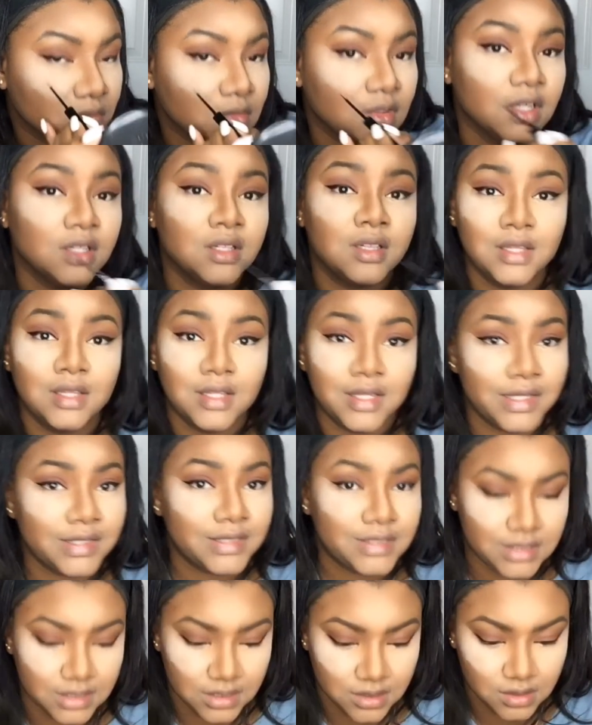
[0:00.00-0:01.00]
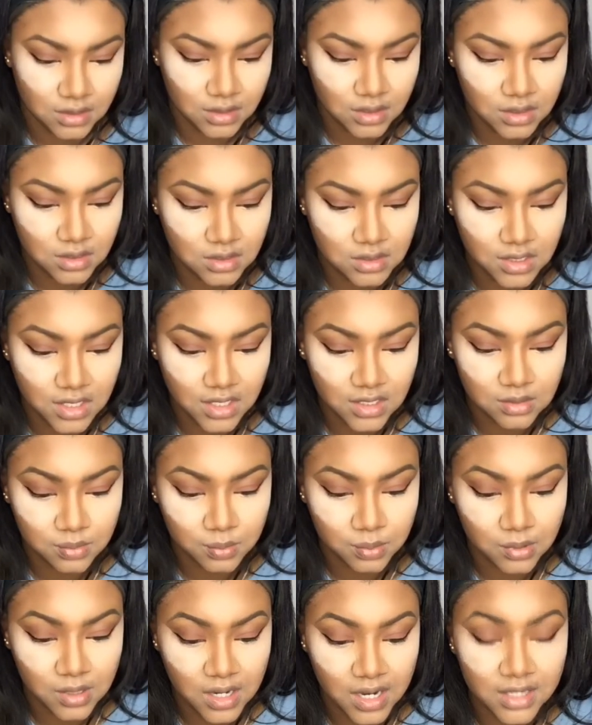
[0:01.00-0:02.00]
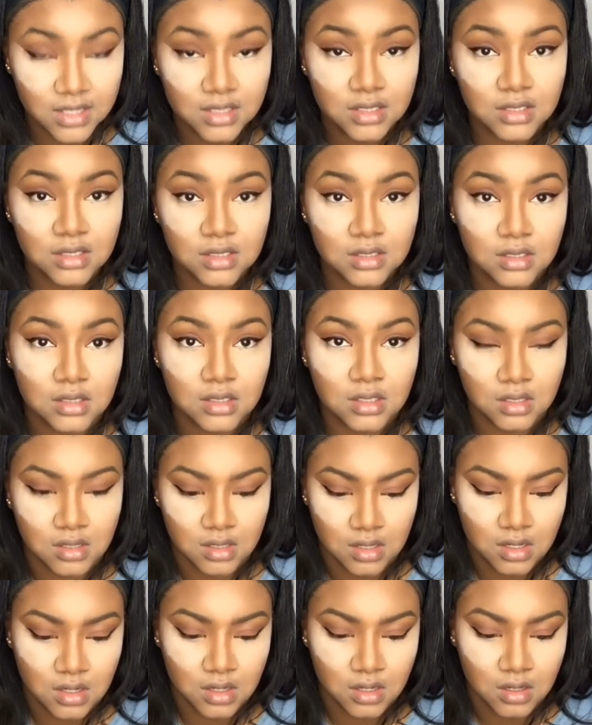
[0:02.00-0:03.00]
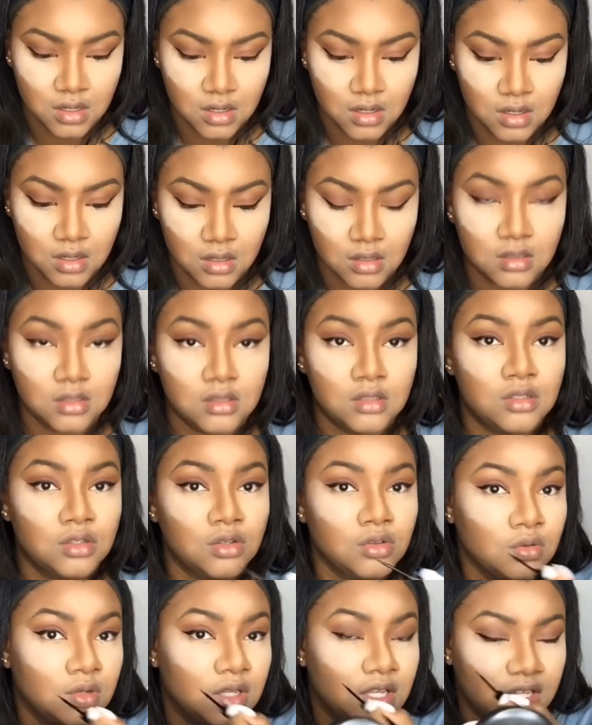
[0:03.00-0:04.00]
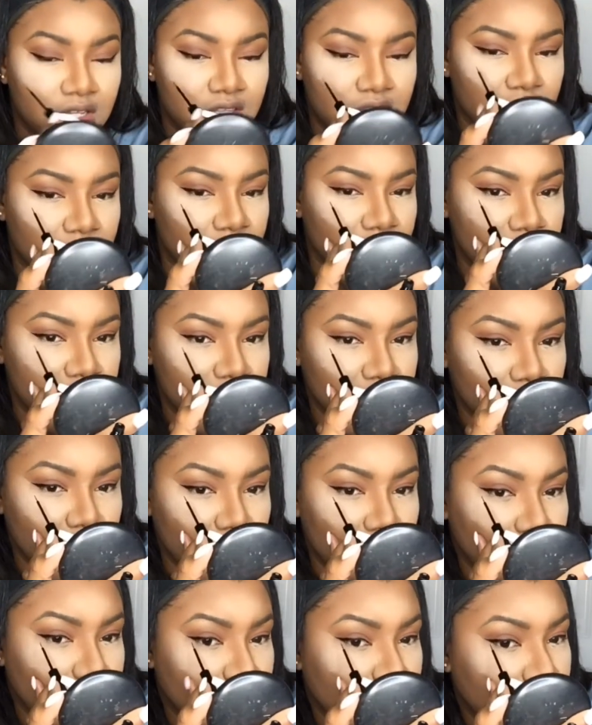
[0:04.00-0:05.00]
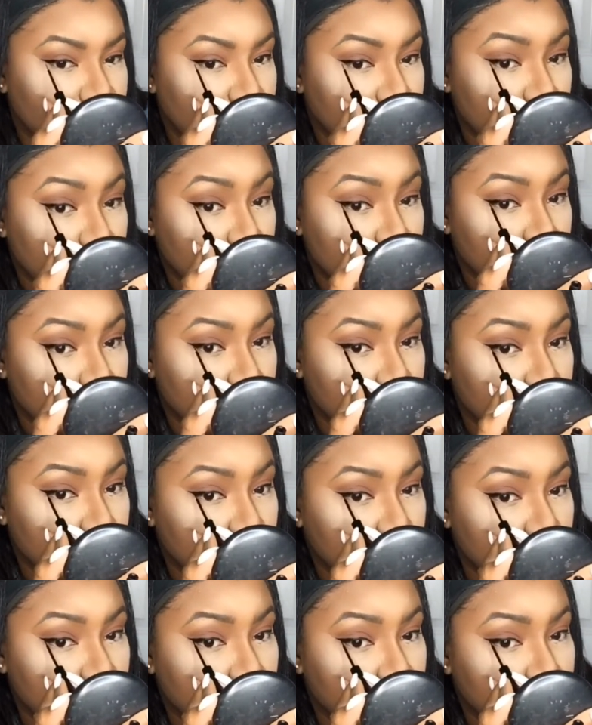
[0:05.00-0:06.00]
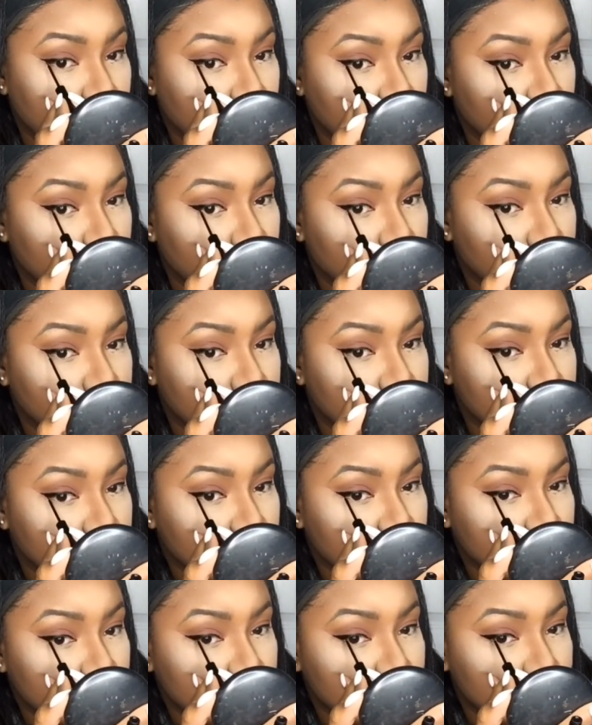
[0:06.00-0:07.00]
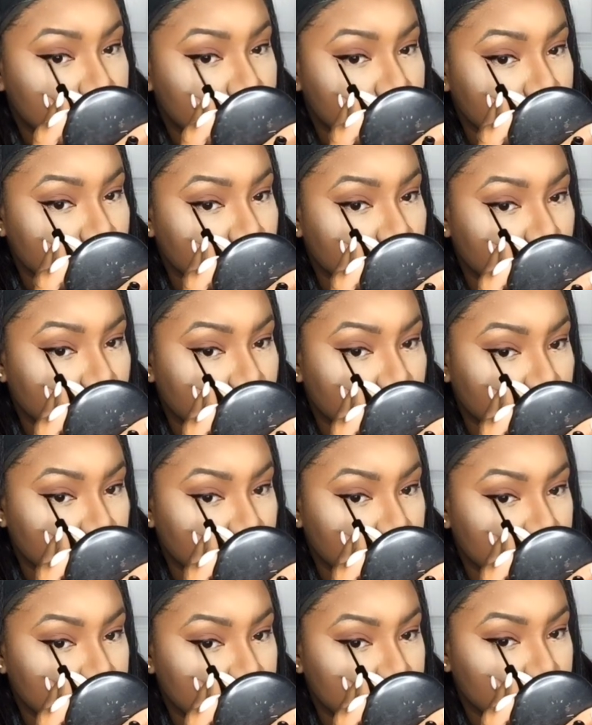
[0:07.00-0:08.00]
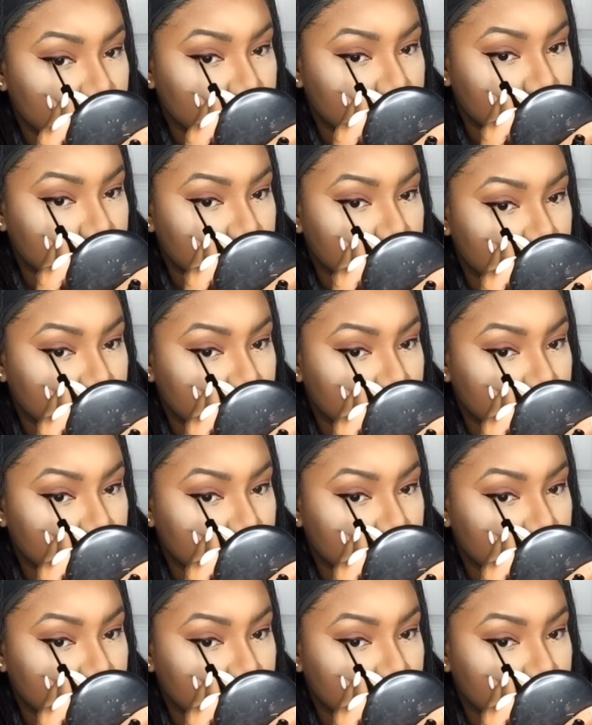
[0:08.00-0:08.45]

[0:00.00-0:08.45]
Listen, it takes practice to get these eyeliners straight as possible.